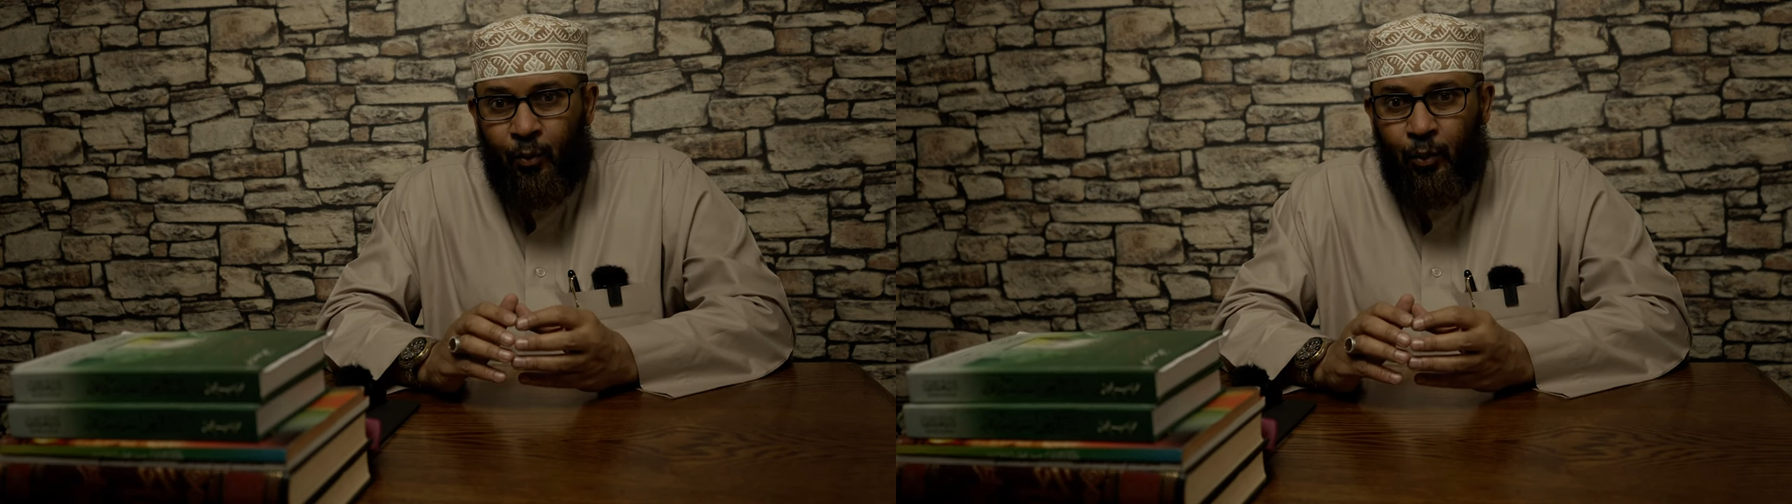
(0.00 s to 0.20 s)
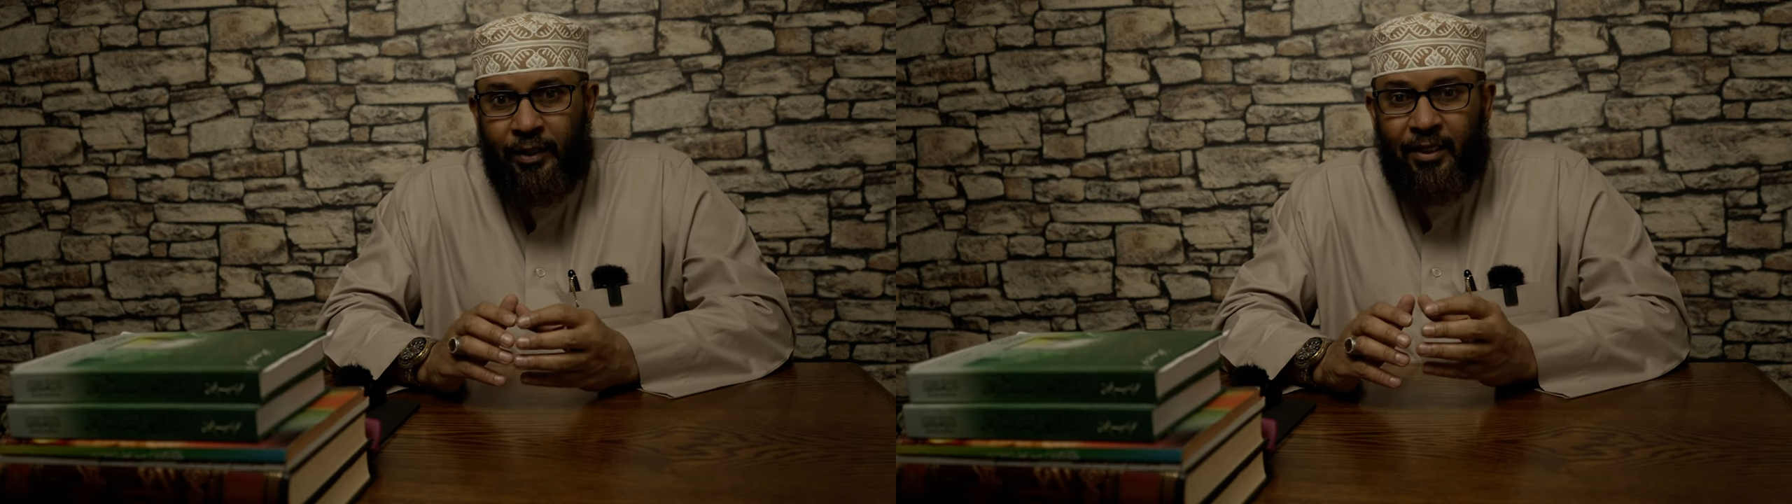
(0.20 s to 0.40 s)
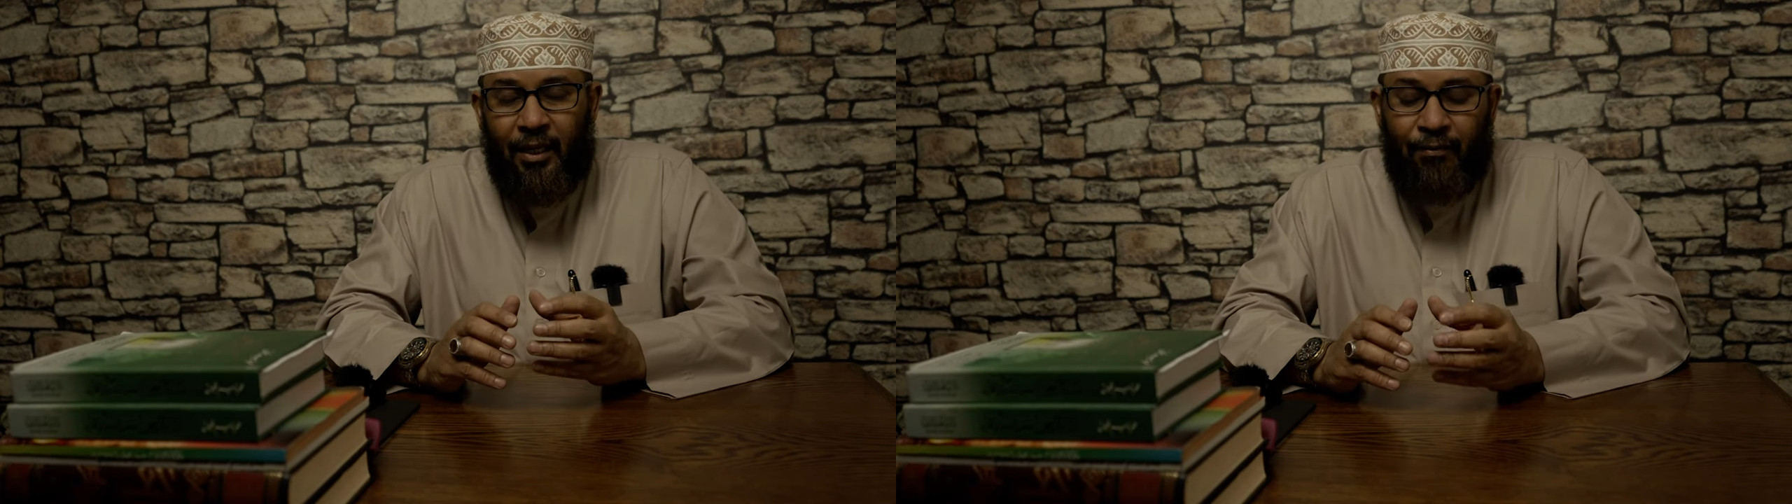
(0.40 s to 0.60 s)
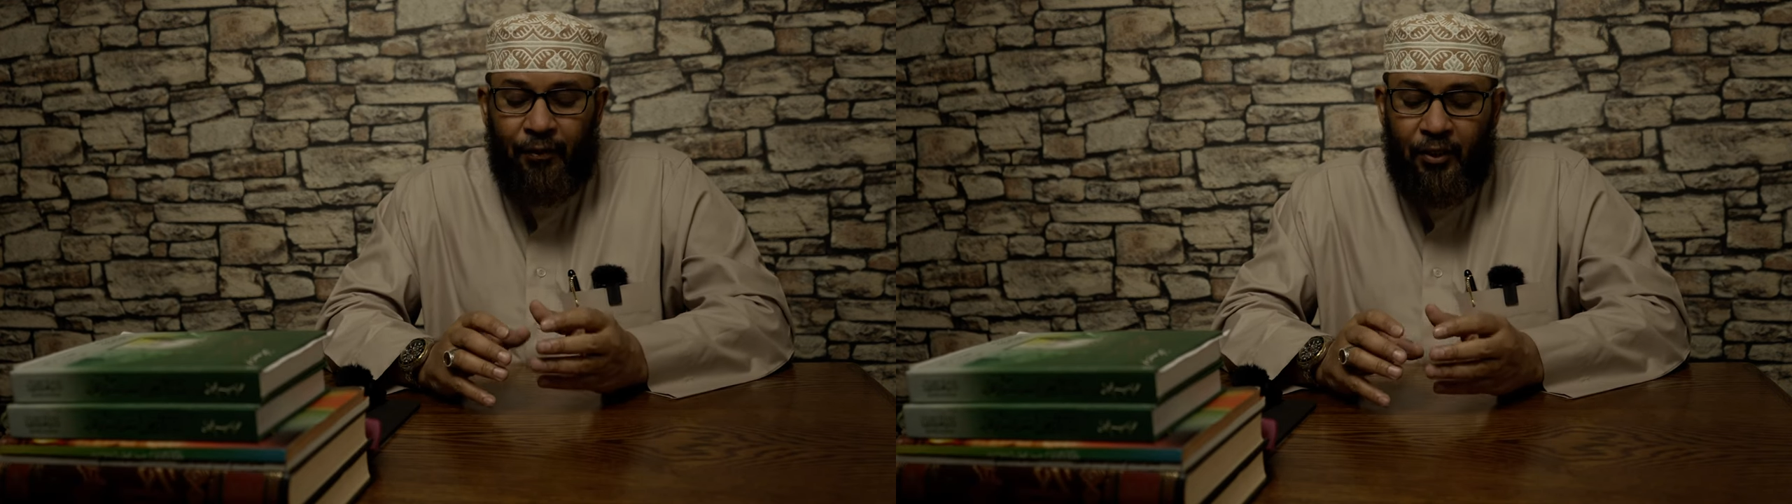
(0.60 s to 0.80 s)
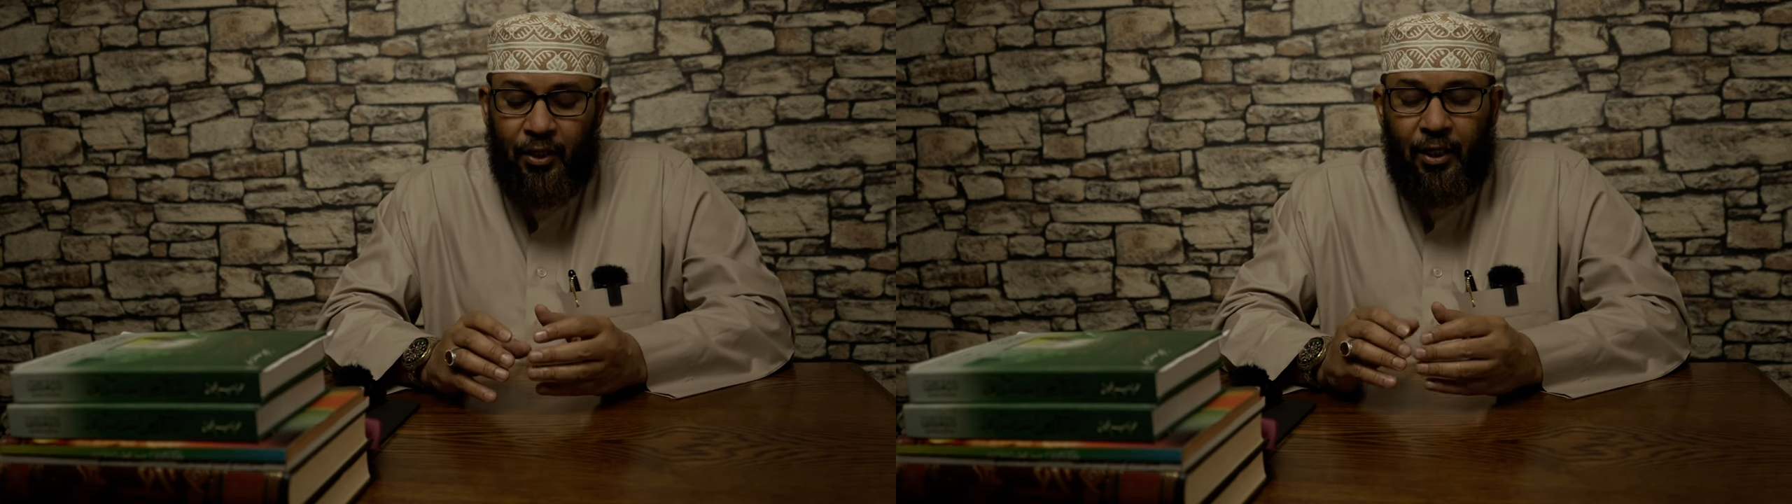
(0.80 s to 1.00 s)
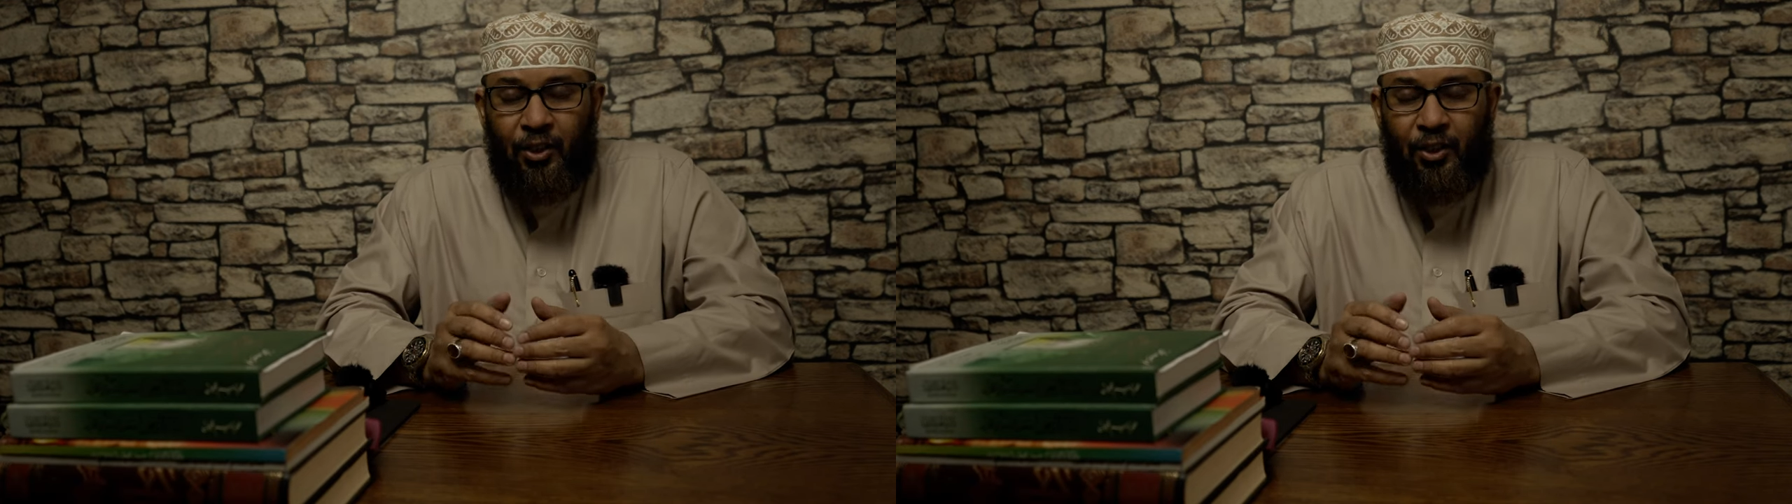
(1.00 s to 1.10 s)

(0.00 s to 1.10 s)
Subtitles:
oneself is